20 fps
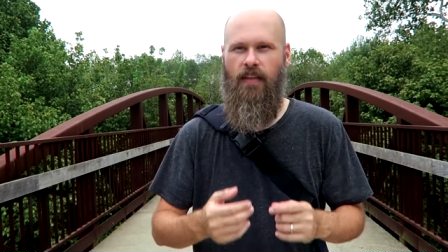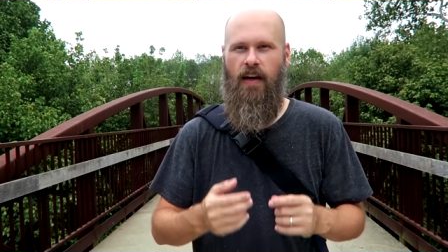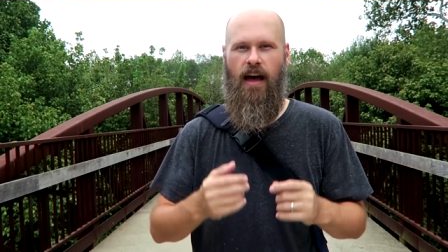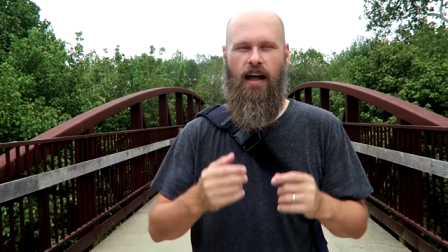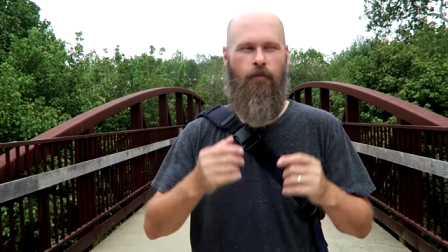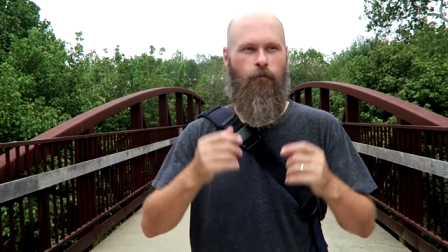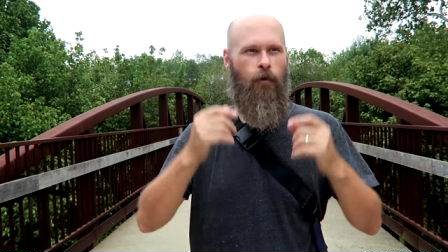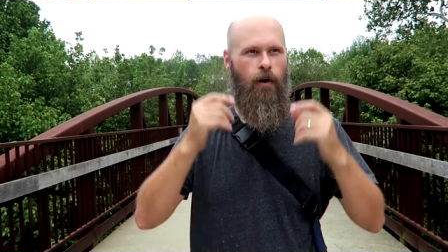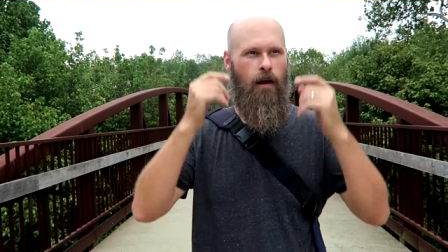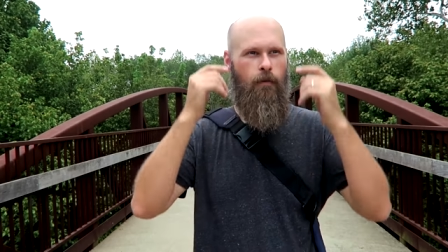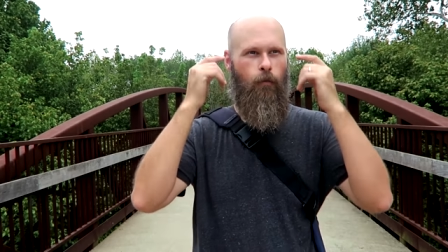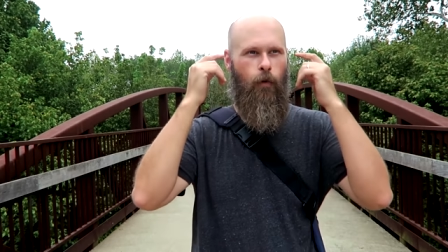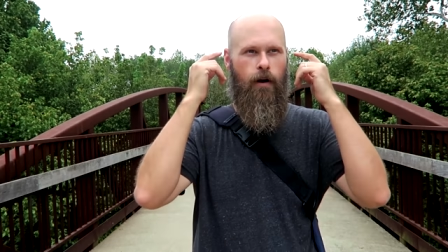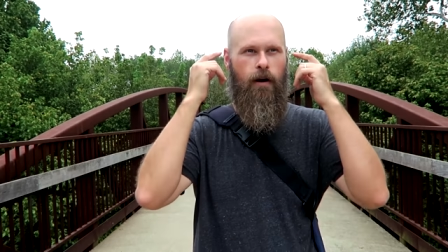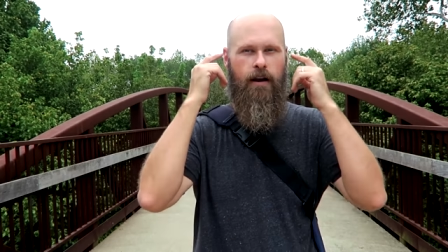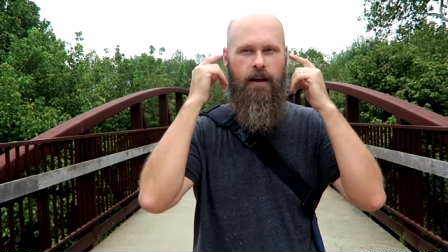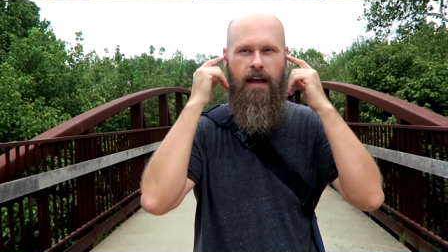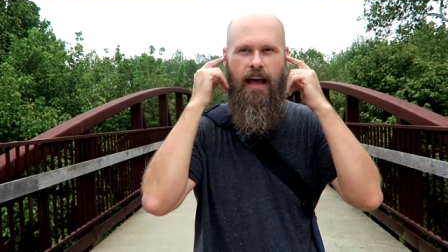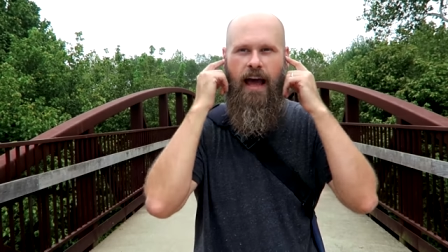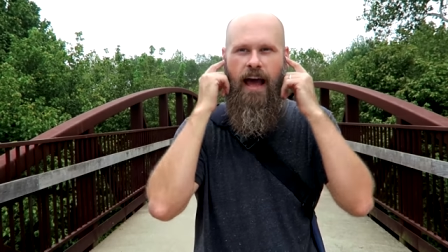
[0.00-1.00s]
that when I'm
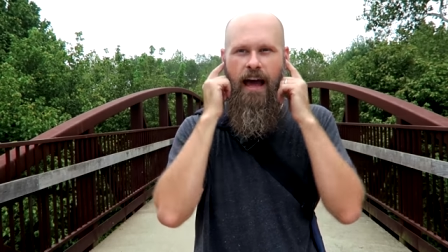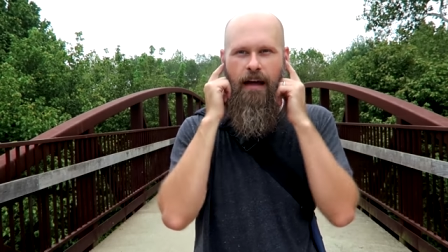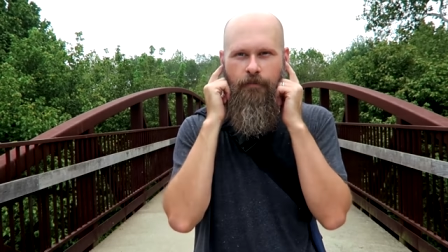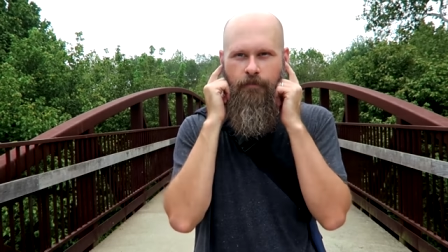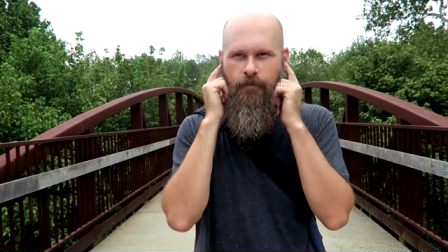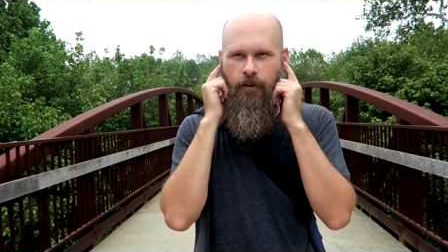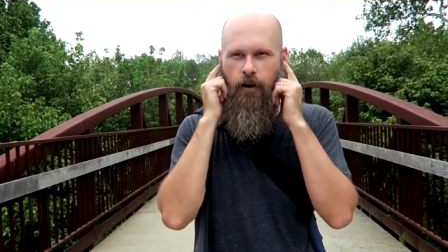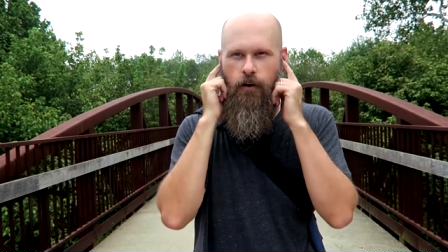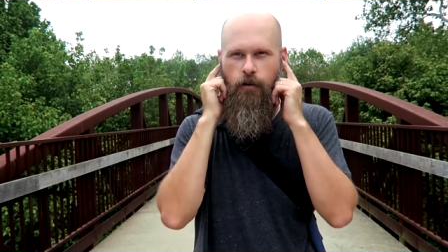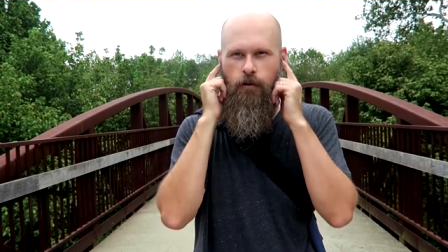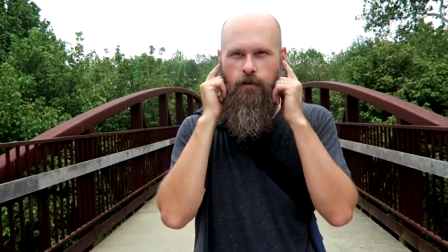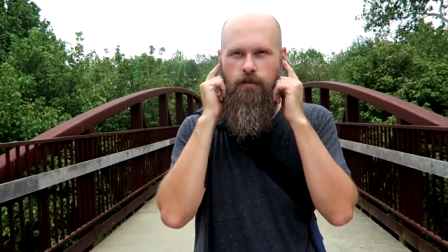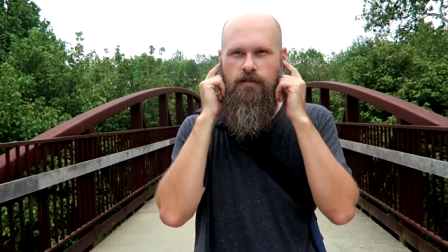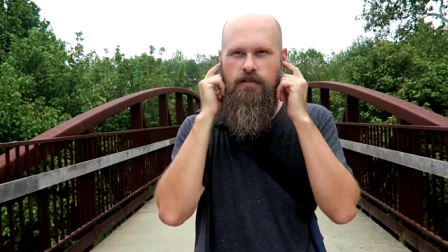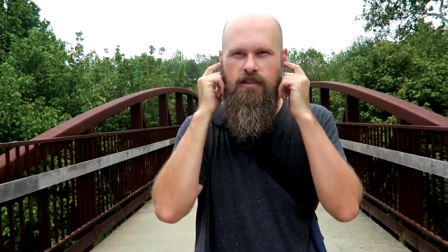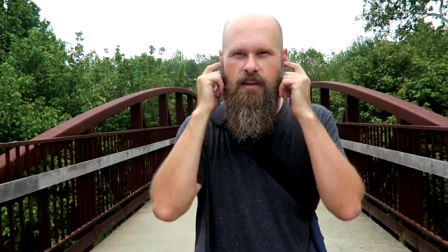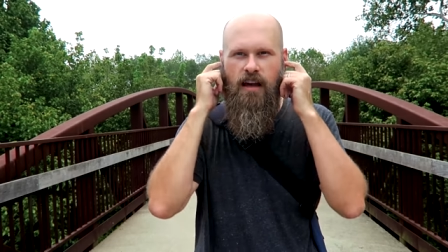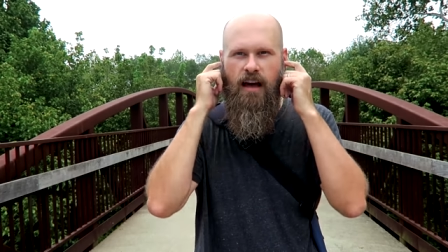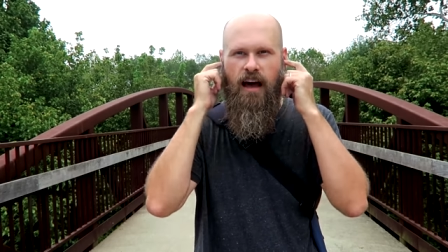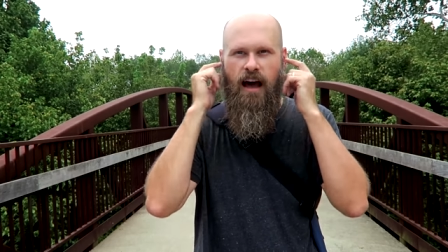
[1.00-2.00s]
wearing
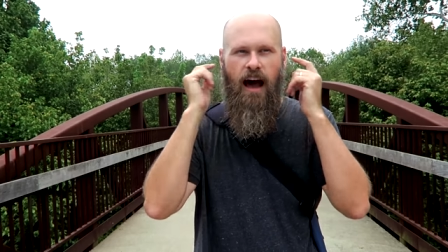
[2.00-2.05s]
headphones,